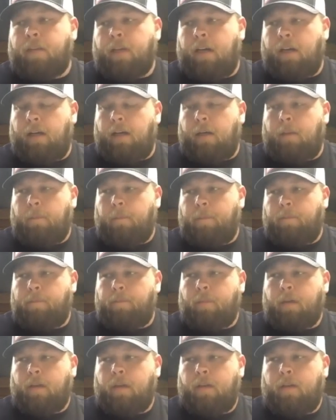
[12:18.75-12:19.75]

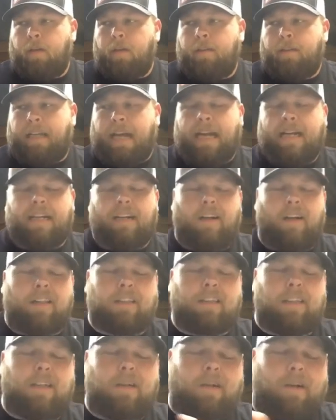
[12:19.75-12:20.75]
That can
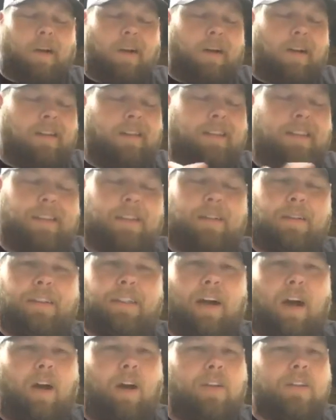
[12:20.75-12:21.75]
also, you
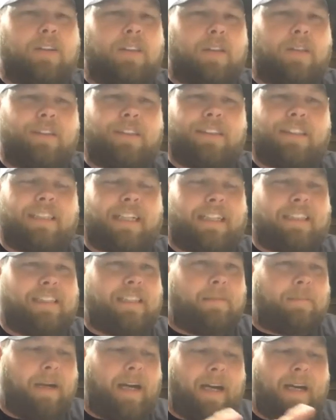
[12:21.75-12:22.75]
can change
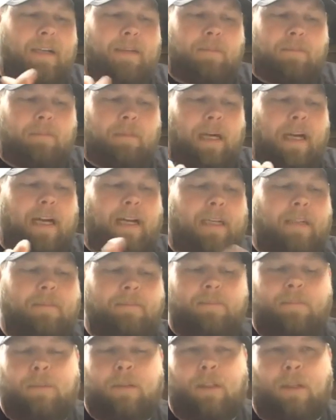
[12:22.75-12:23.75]
that by
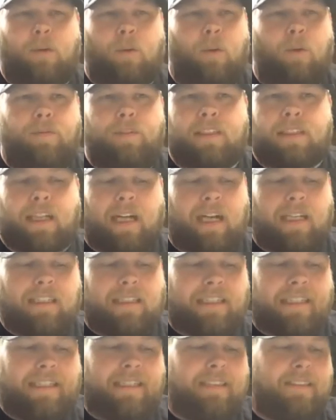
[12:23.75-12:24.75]
your oil
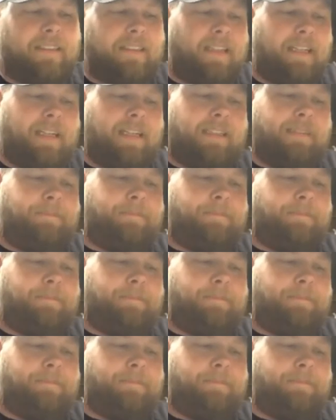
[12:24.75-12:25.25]
viscosity. A